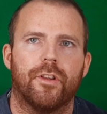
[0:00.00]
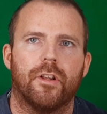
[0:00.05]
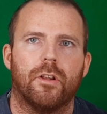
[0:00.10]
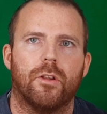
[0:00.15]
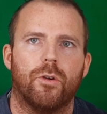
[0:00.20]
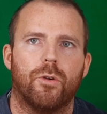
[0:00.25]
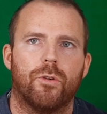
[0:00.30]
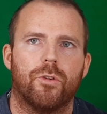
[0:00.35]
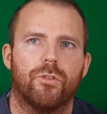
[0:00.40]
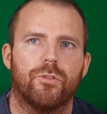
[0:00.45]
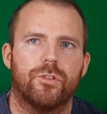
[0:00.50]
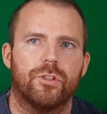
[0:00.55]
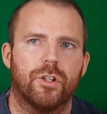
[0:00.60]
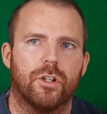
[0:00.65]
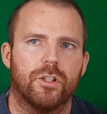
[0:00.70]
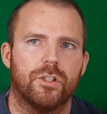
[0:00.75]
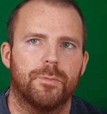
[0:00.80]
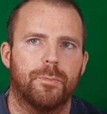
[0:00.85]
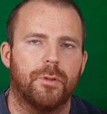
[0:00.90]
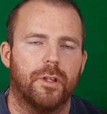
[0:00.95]
the local
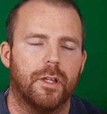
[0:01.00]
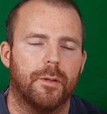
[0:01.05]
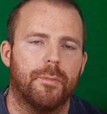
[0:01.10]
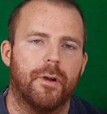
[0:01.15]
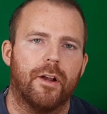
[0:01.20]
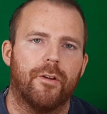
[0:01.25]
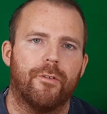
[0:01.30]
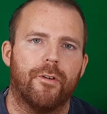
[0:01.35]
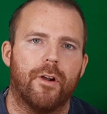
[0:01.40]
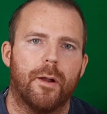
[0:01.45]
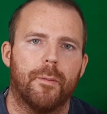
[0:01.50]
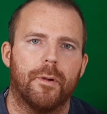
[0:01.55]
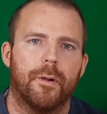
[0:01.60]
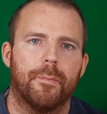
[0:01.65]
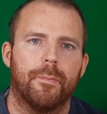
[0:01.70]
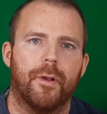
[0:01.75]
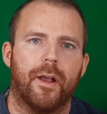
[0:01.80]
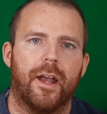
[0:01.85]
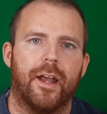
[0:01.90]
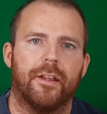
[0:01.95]
church played by Robert
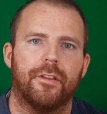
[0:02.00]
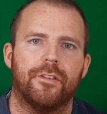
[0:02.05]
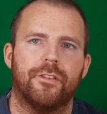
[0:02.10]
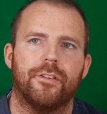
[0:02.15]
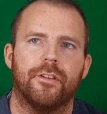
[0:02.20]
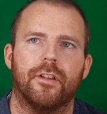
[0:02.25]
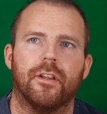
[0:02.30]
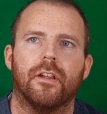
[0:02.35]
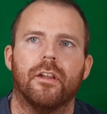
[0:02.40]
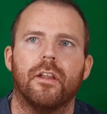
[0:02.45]
Pattinson.